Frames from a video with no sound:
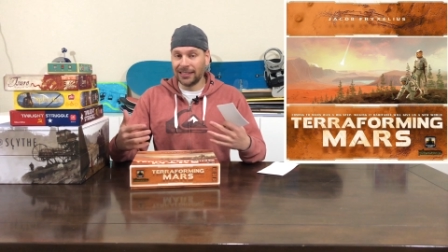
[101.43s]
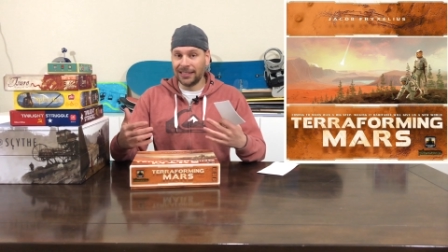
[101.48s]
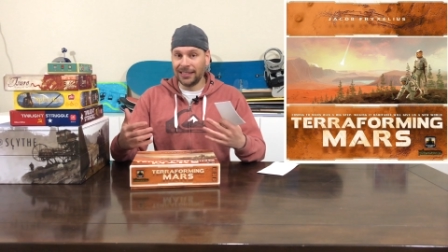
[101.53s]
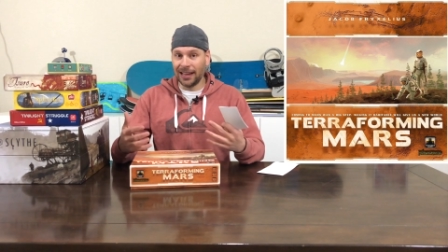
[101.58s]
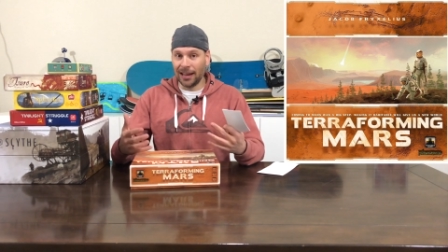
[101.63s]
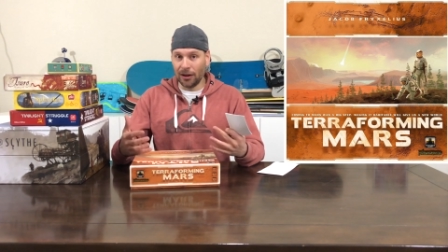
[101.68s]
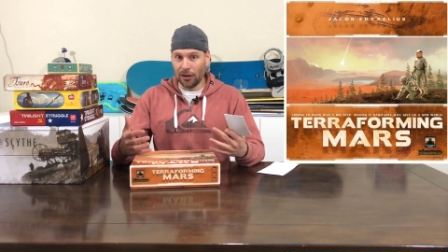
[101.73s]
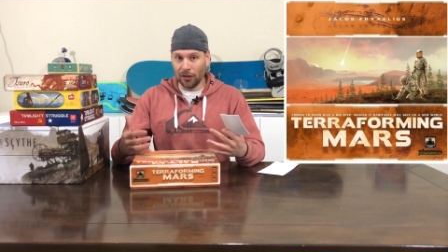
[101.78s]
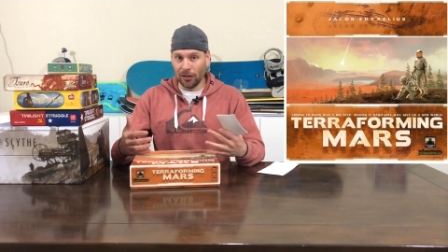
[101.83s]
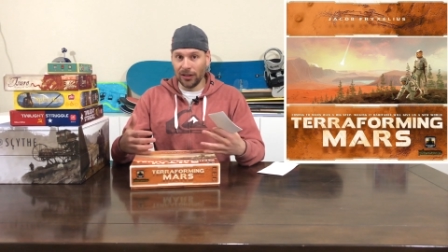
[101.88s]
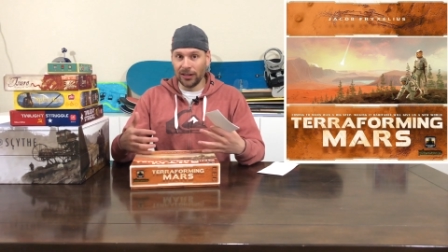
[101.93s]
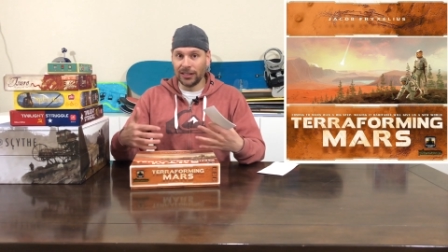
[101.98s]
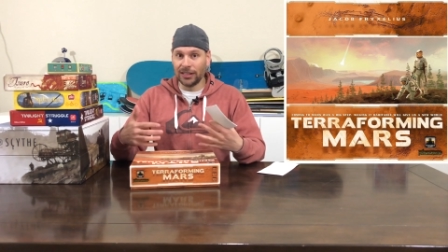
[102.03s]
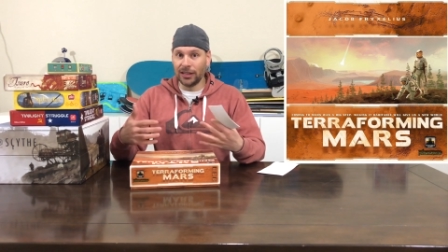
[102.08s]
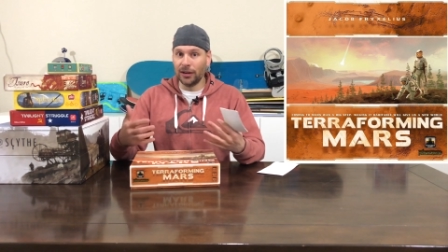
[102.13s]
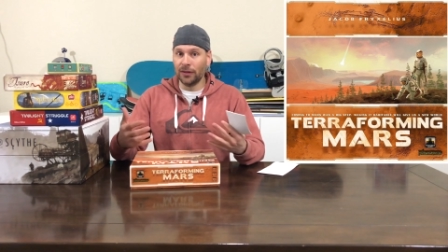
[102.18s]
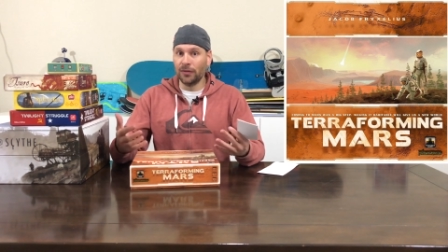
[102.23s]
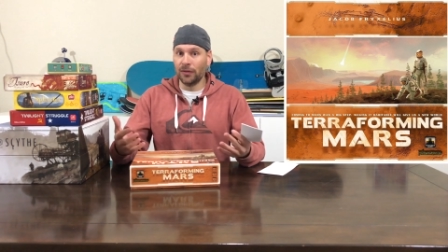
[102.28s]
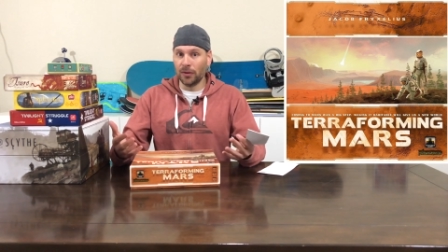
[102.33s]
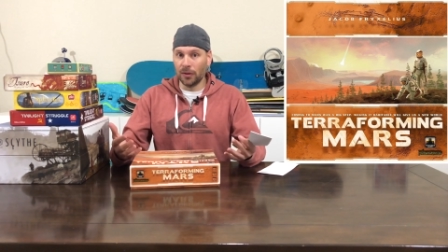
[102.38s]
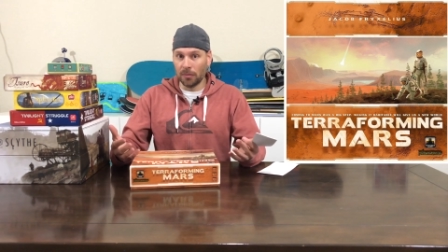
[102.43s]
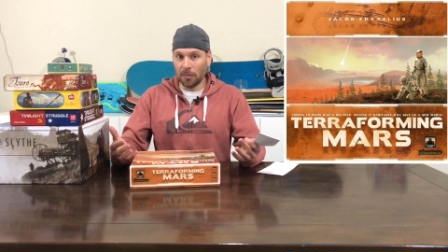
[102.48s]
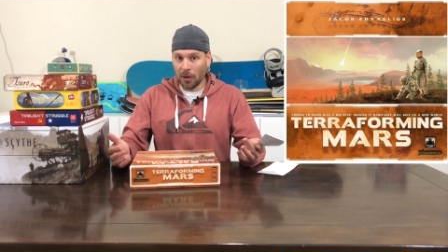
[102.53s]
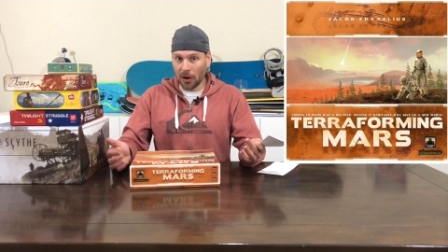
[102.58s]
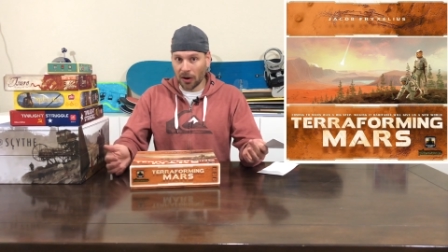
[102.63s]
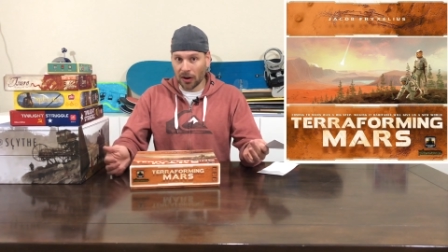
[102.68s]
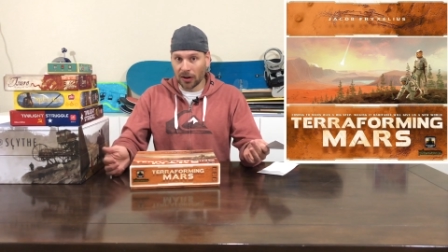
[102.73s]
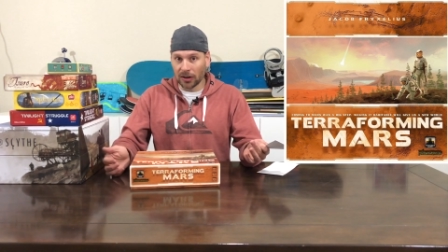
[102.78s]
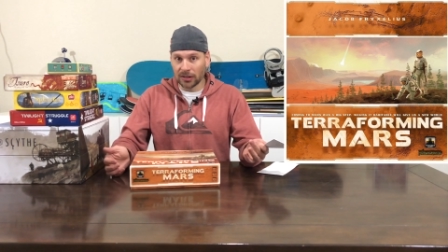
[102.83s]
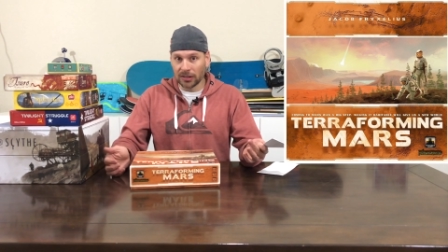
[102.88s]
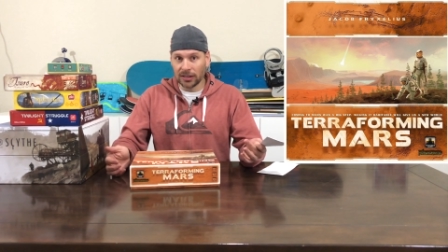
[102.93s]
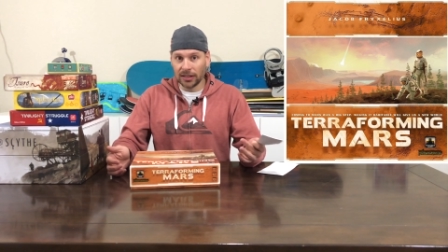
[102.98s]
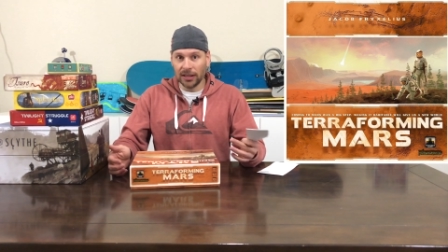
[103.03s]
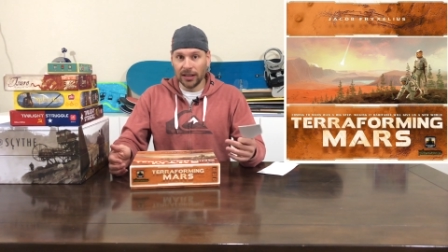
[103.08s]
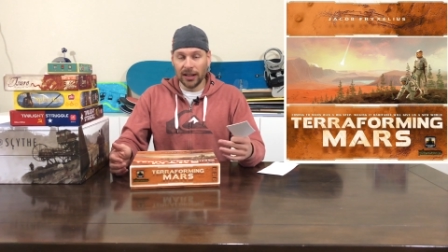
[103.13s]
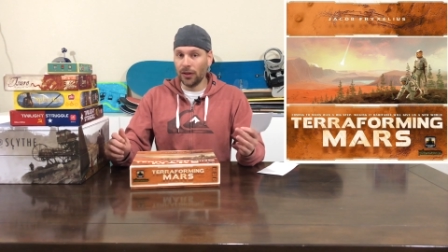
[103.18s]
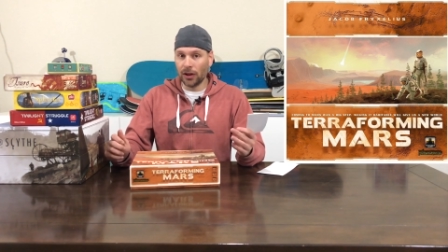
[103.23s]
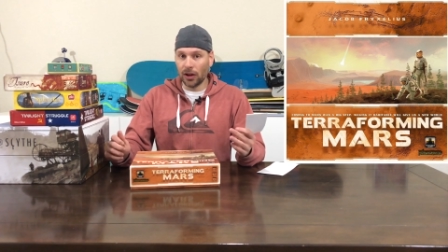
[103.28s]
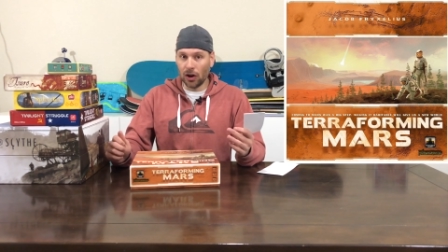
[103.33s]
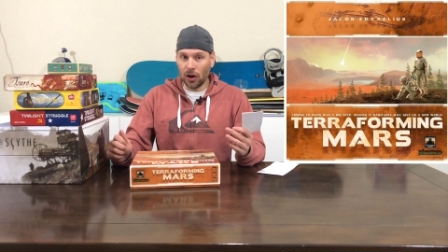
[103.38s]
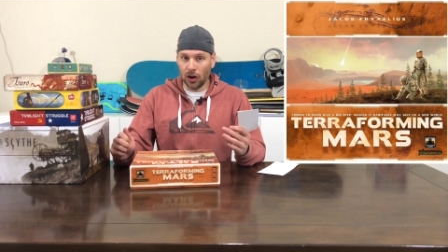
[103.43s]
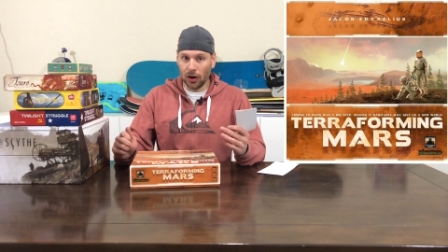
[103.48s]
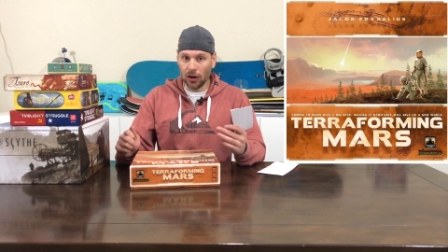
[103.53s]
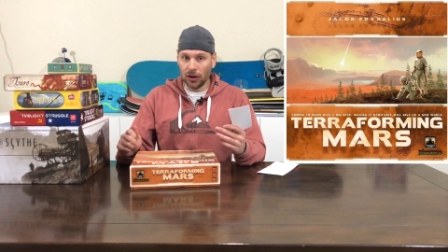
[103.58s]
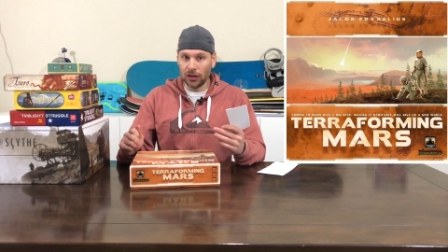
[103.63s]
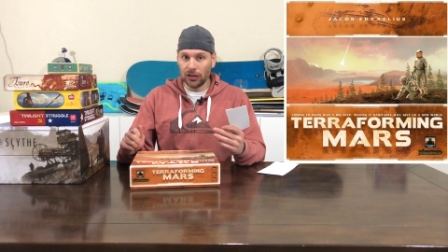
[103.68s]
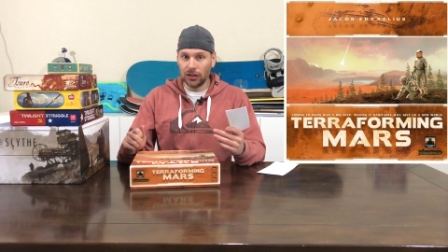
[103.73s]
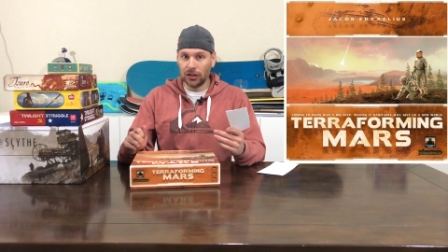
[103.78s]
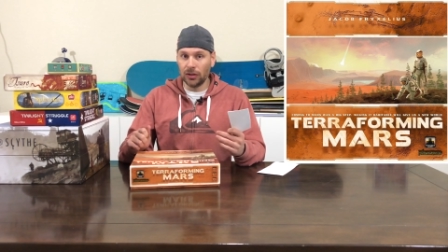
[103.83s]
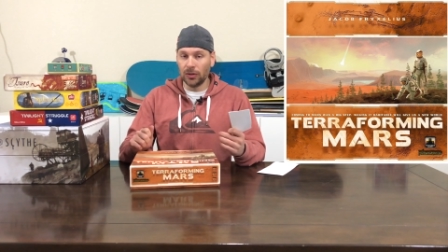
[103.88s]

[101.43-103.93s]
settle and terraform Mars. The cards